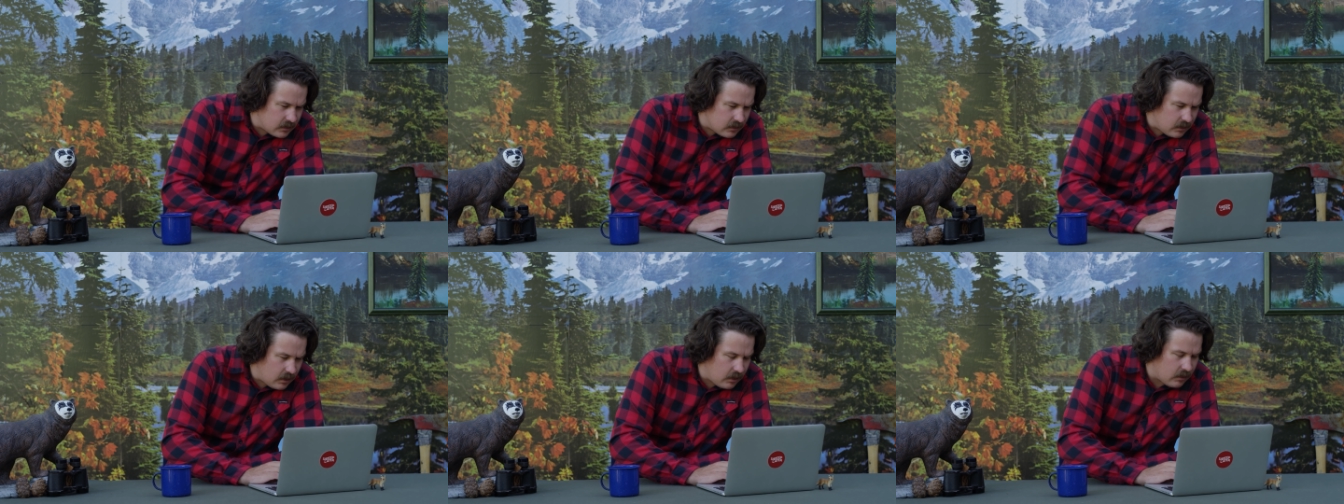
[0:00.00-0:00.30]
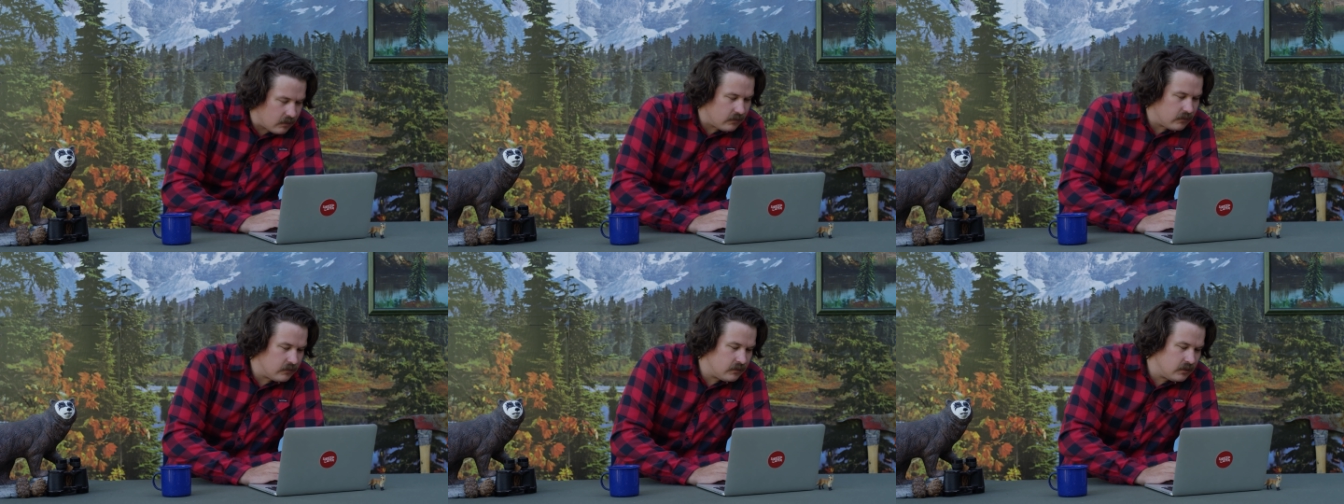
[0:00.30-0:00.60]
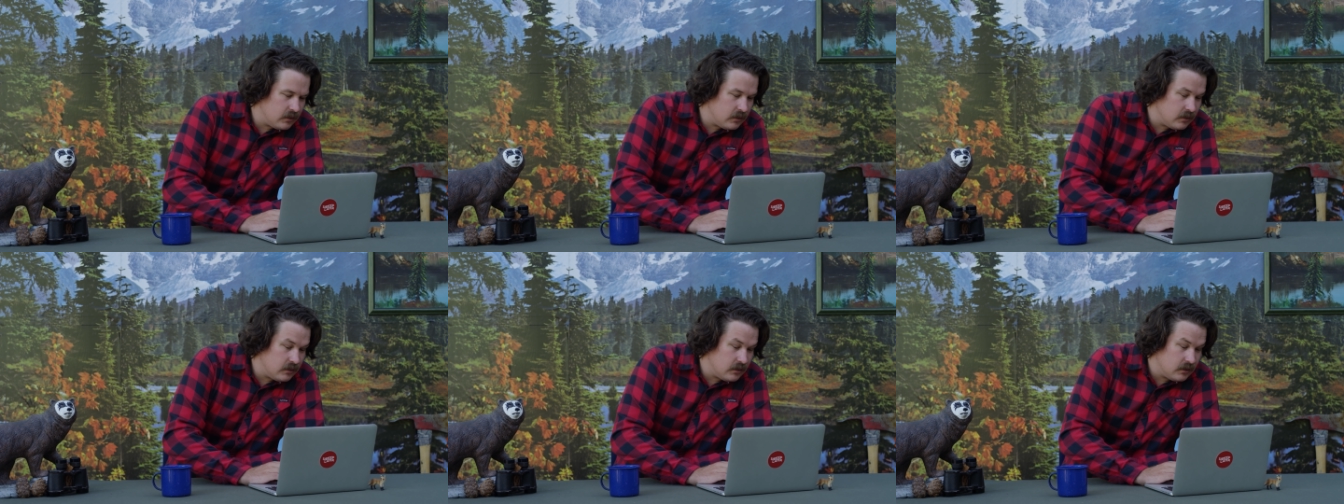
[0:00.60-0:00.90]
oh,
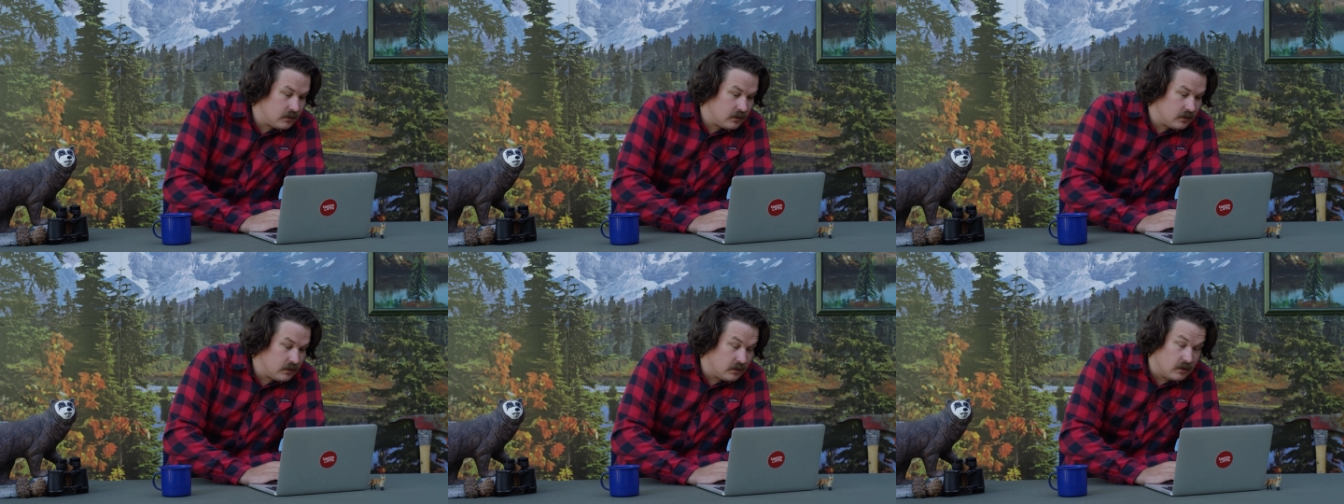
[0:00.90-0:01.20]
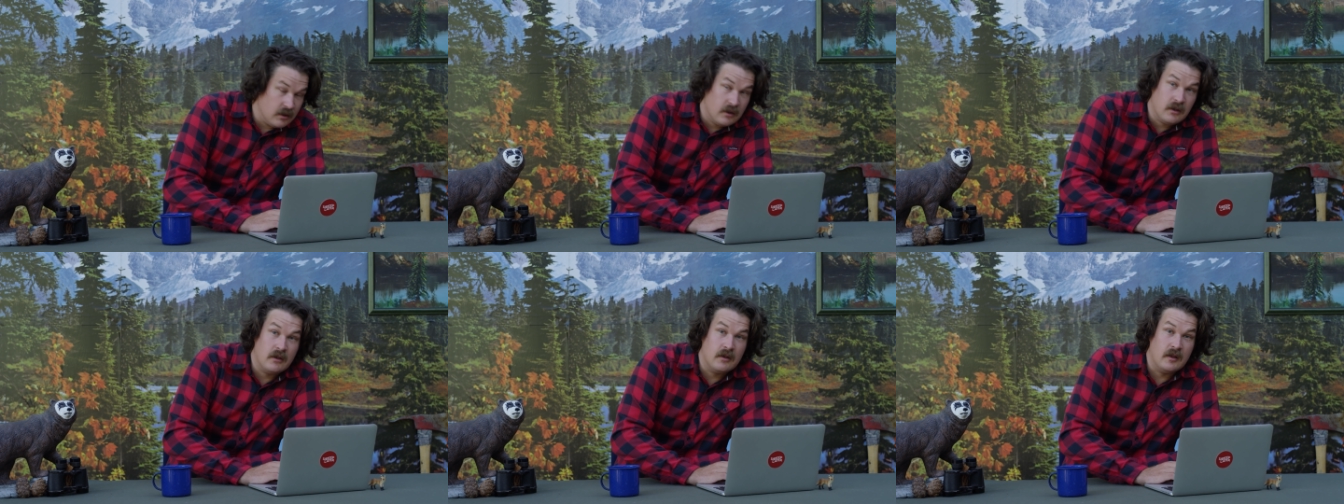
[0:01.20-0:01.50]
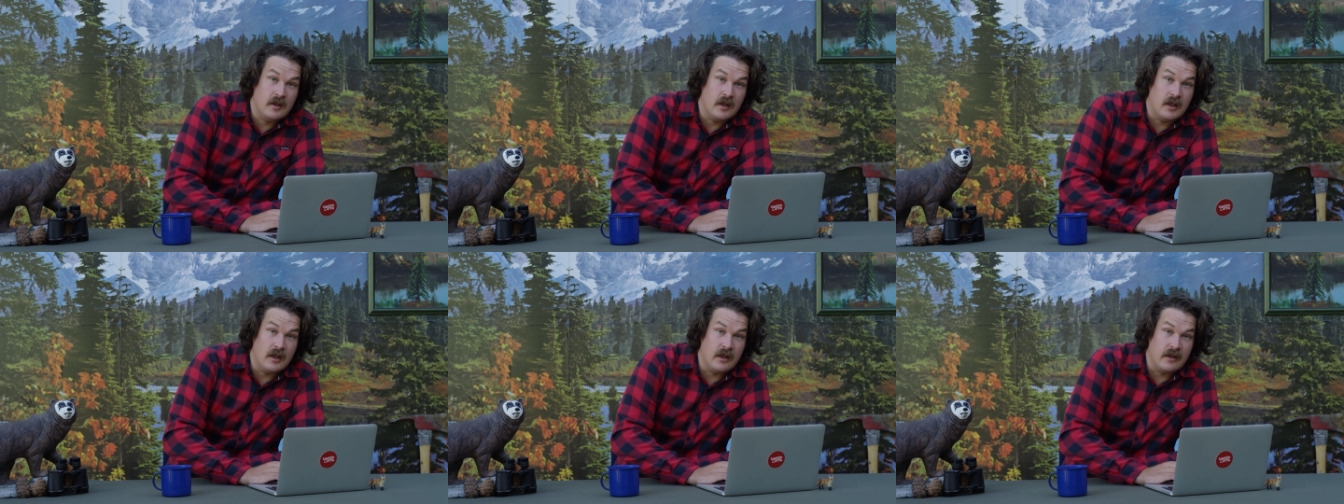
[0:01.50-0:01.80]

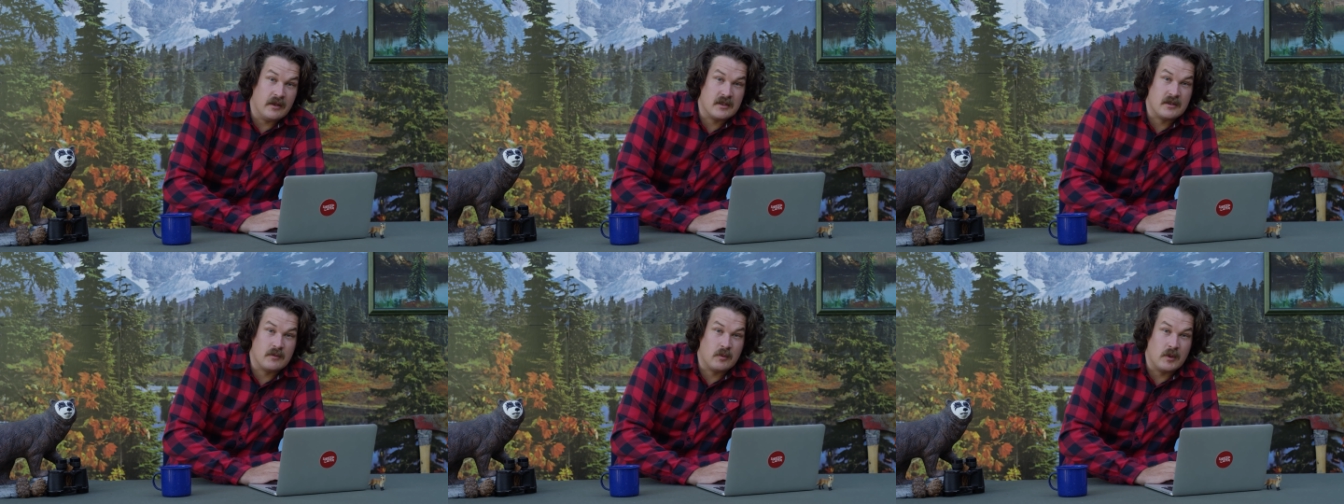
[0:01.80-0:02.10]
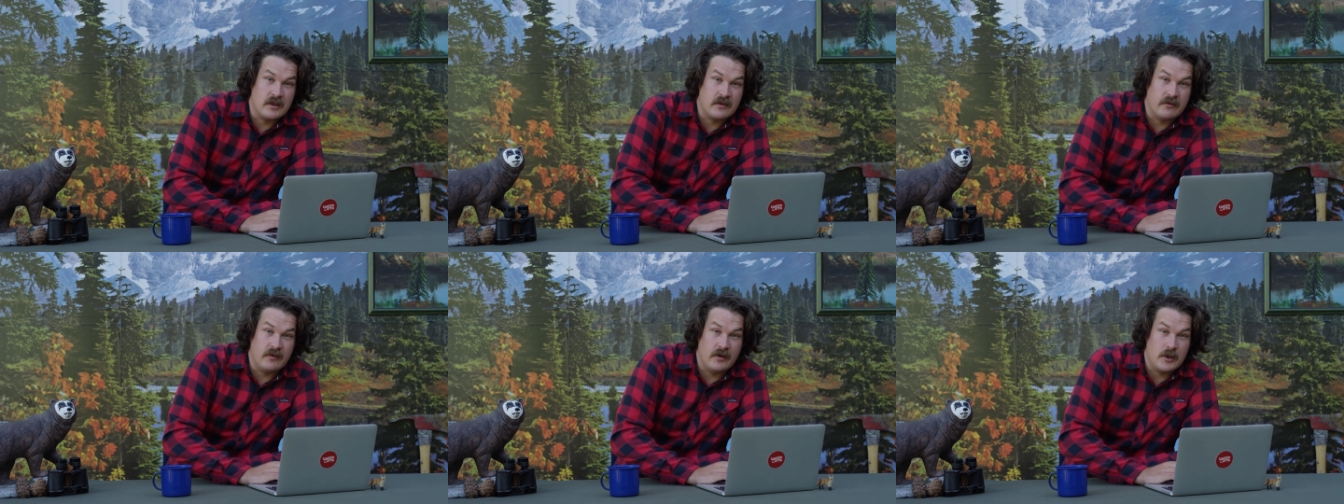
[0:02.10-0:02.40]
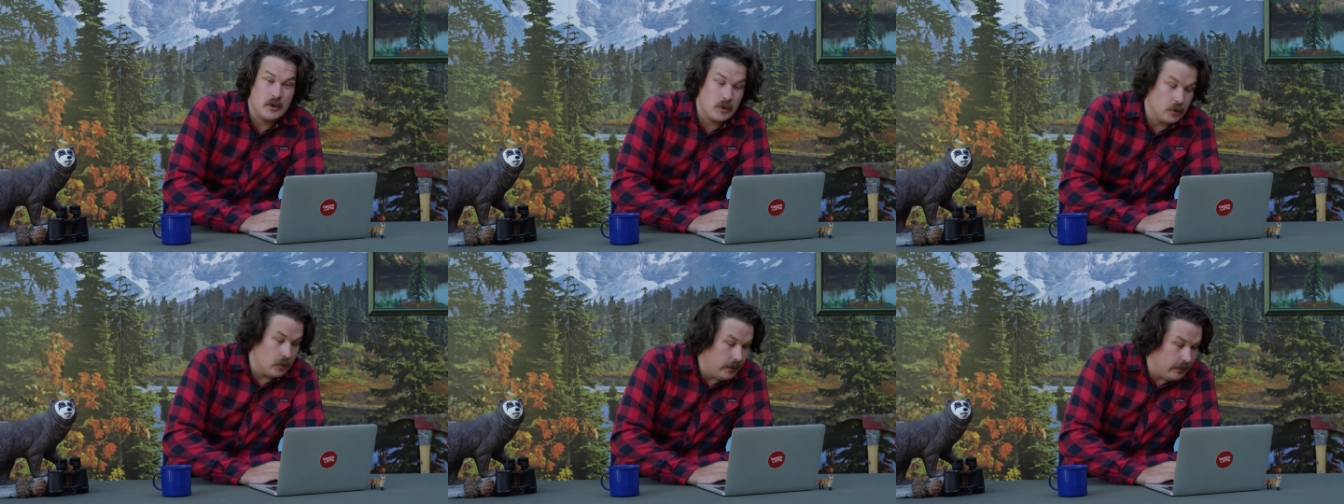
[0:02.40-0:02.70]
yeah, this one's very
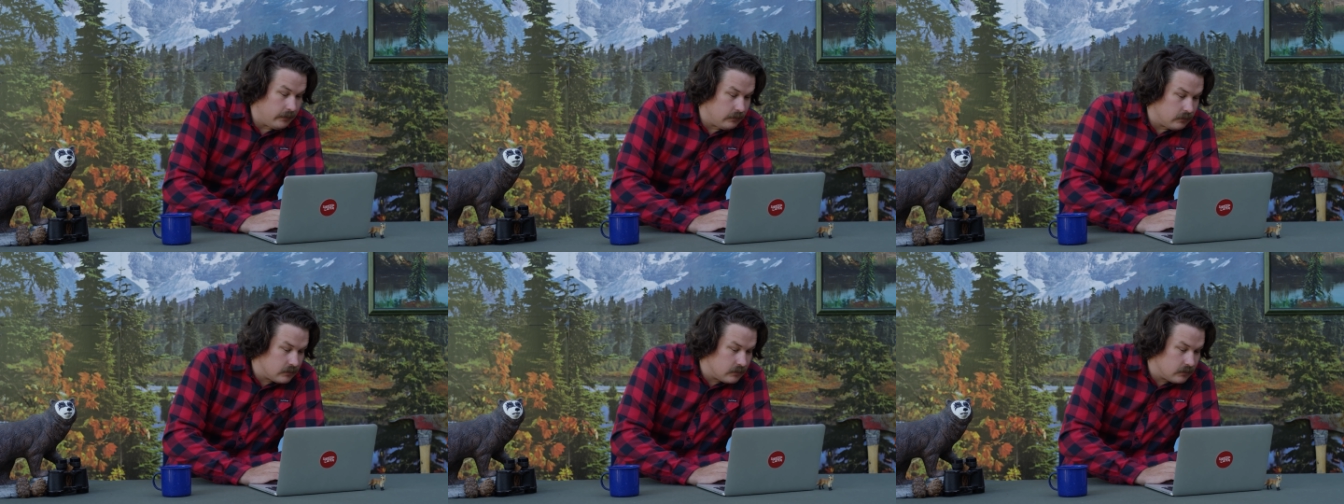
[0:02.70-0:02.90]
short.